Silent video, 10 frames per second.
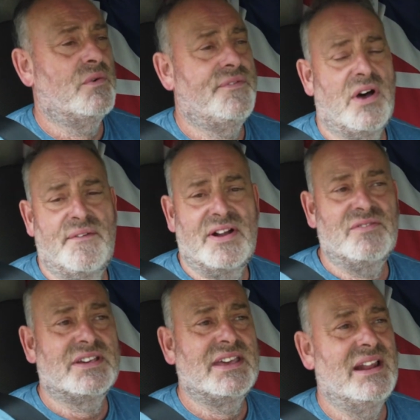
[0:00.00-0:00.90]
four, five
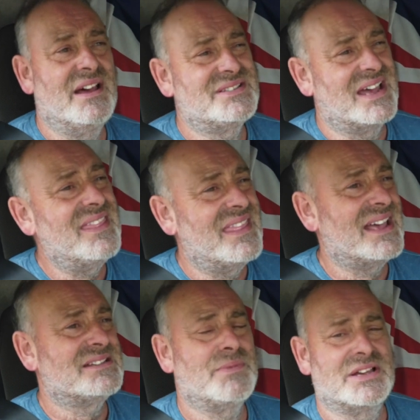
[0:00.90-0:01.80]
hundred kilos, and
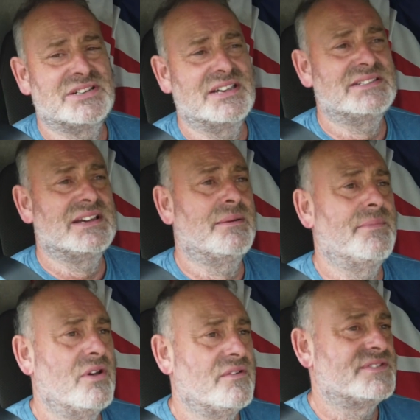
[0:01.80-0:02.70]
that's much easier to
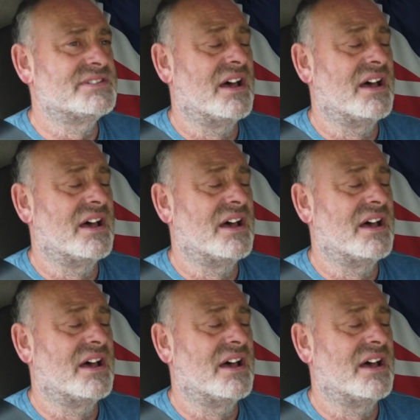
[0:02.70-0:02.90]
move.